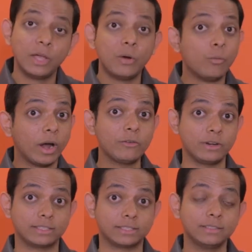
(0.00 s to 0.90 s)
One
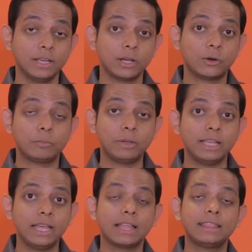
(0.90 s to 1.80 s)
reason could
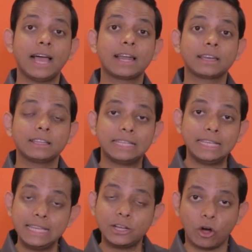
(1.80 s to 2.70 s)
be that the
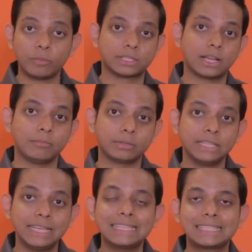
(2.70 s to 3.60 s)
e-commerce
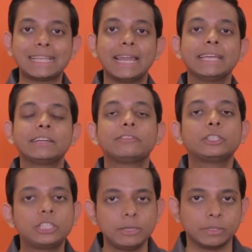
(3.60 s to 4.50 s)
company is selling it for
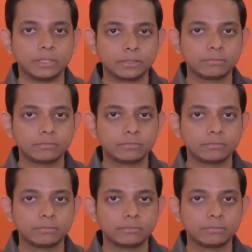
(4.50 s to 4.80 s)
cheaper.